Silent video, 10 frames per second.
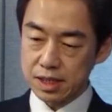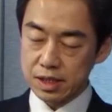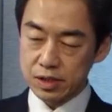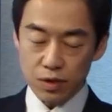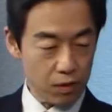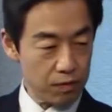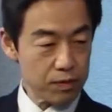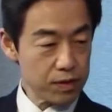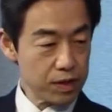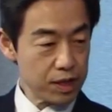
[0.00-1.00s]
solve
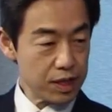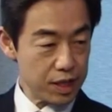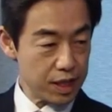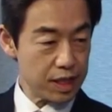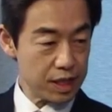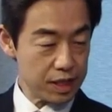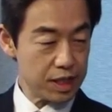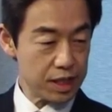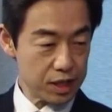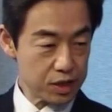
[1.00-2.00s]
the,
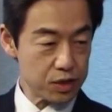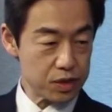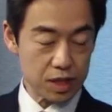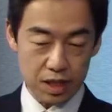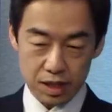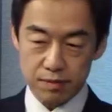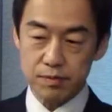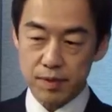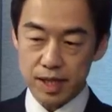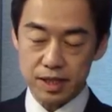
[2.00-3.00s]
the issue uh, mm -hmm.
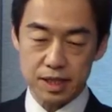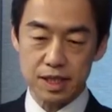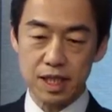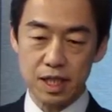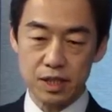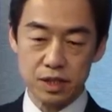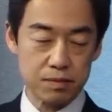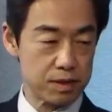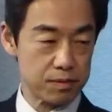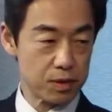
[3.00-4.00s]
given by the uh,
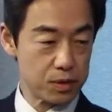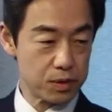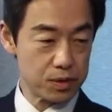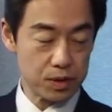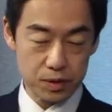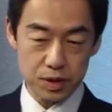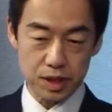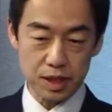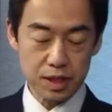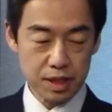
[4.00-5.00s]
Supreme Court ruling.